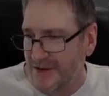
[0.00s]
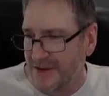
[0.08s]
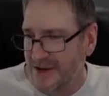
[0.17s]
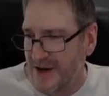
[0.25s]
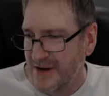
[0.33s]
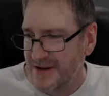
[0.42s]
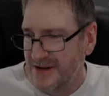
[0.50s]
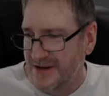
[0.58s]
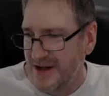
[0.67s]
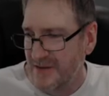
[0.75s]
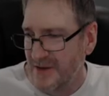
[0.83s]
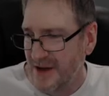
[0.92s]
Tuatara
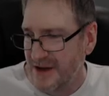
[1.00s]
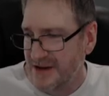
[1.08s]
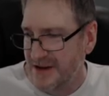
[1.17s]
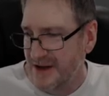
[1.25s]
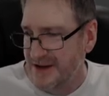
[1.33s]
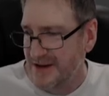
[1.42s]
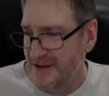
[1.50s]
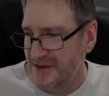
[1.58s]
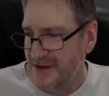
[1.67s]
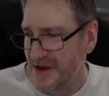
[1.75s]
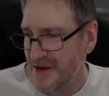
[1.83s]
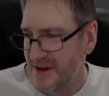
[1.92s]
says, can relate to that sort
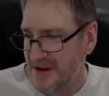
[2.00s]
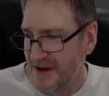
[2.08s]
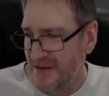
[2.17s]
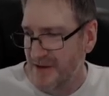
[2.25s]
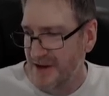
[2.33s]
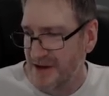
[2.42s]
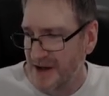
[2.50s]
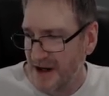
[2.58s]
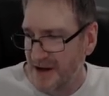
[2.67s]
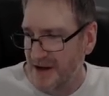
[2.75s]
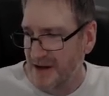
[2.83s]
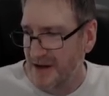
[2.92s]
of job, ended up in
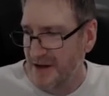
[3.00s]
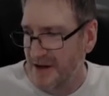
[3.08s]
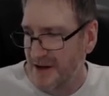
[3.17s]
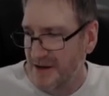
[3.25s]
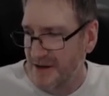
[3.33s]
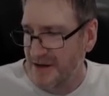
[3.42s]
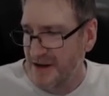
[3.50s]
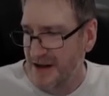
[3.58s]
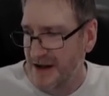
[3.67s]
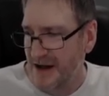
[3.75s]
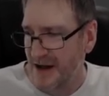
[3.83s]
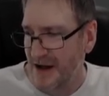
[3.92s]

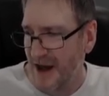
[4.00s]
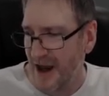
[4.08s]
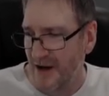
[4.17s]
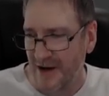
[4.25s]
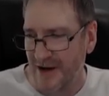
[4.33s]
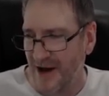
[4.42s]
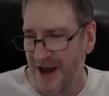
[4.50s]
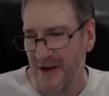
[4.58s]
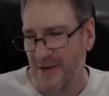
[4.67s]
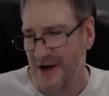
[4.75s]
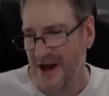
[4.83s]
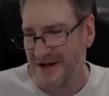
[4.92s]
Tequila, I
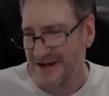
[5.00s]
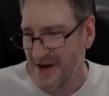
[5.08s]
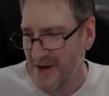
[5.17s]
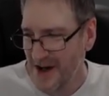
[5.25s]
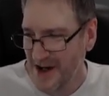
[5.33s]
can't pronounce that